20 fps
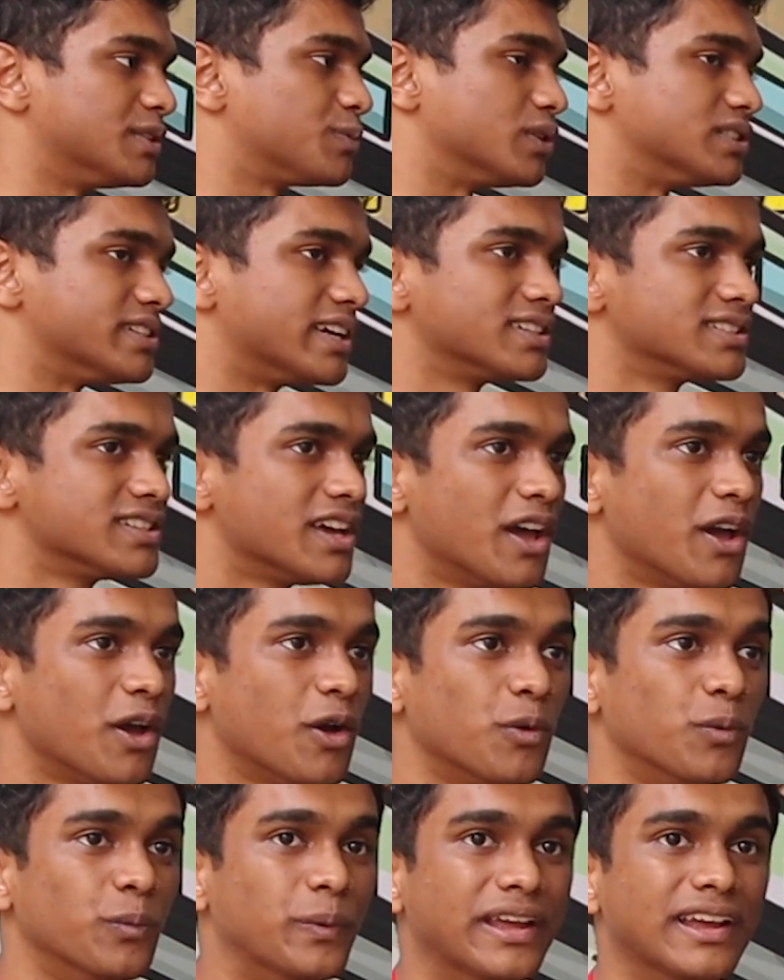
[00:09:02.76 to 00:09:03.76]
of these projects,
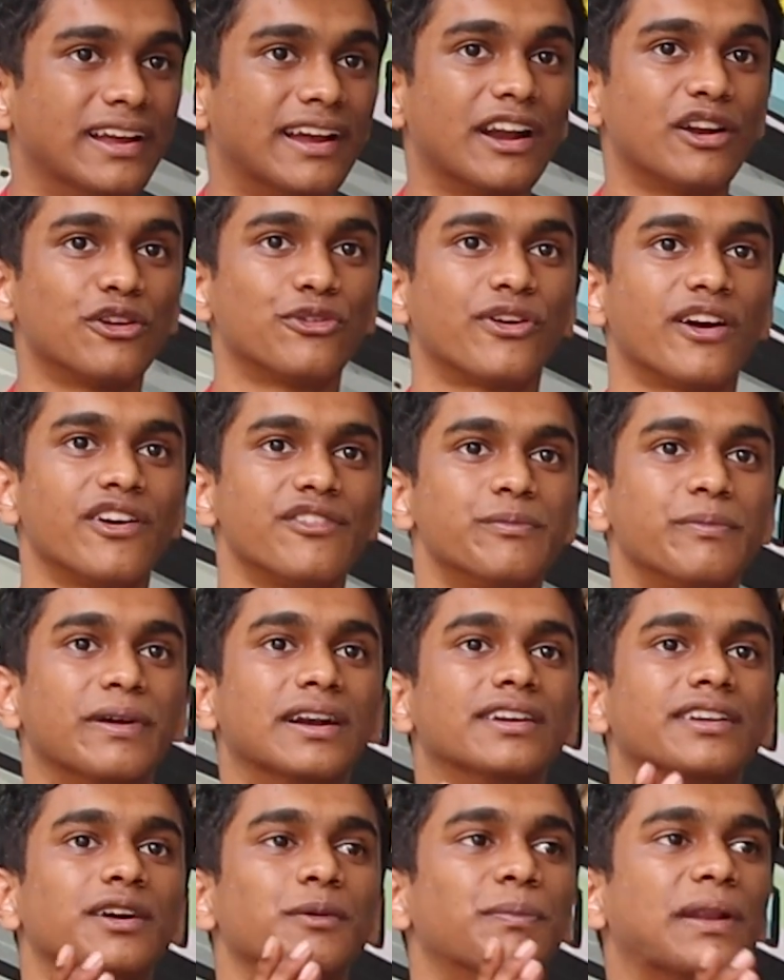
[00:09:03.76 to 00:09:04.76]
we kind of have
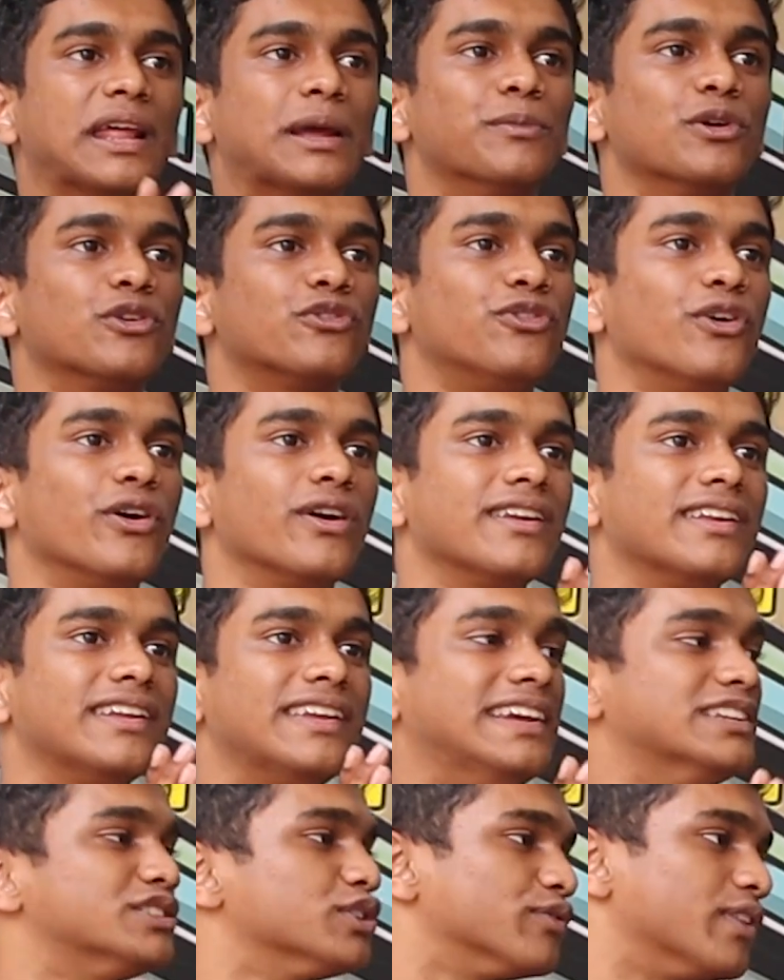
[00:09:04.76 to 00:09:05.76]
built a playbook for
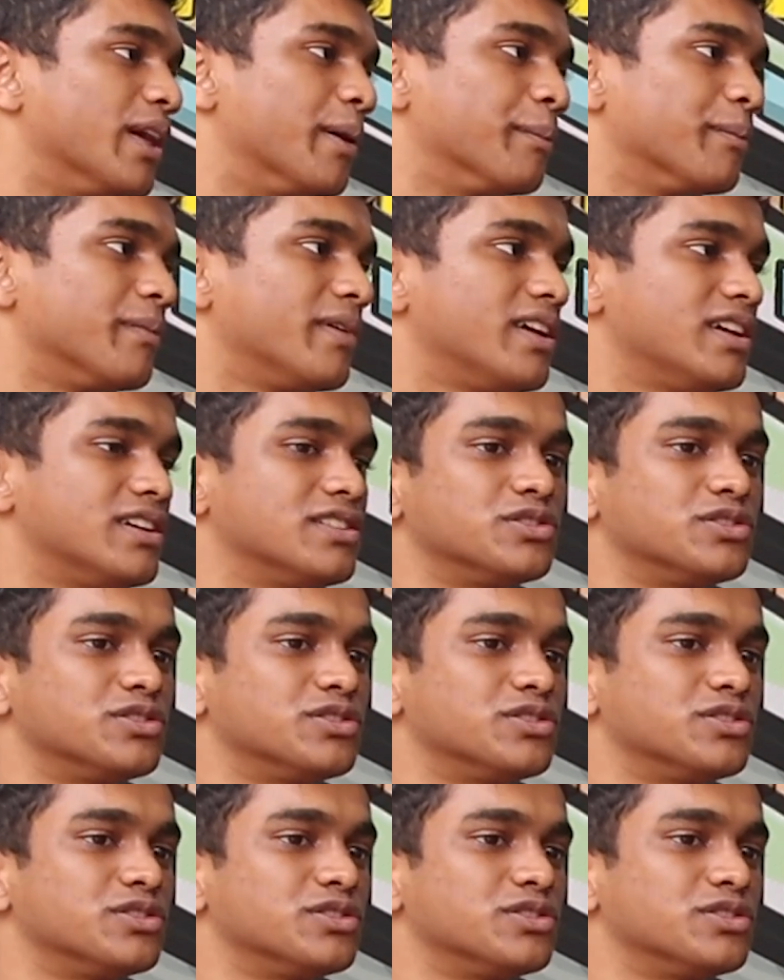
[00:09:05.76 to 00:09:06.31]
each of them.